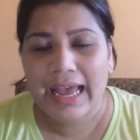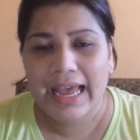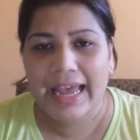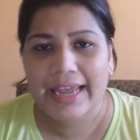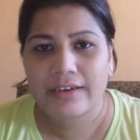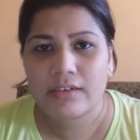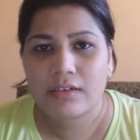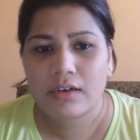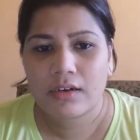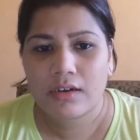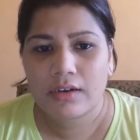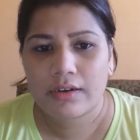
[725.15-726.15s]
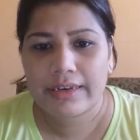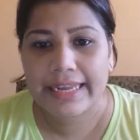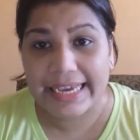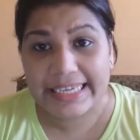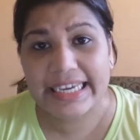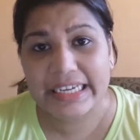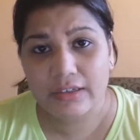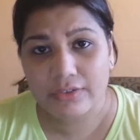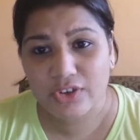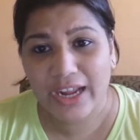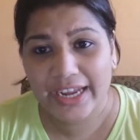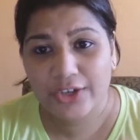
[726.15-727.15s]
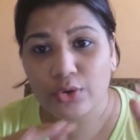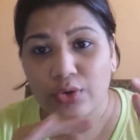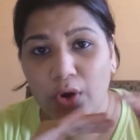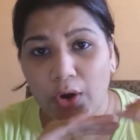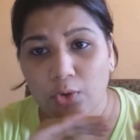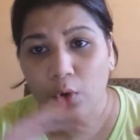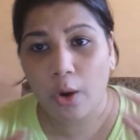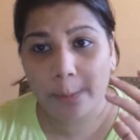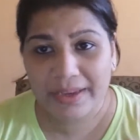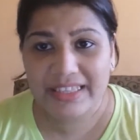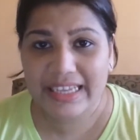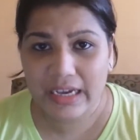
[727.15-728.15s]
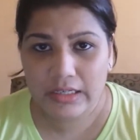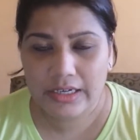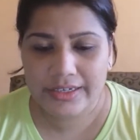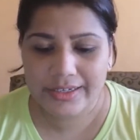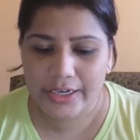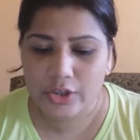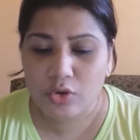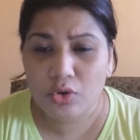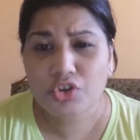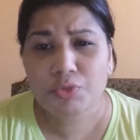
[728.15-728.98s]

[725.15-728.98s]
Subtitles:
And lekin try to not copy their content.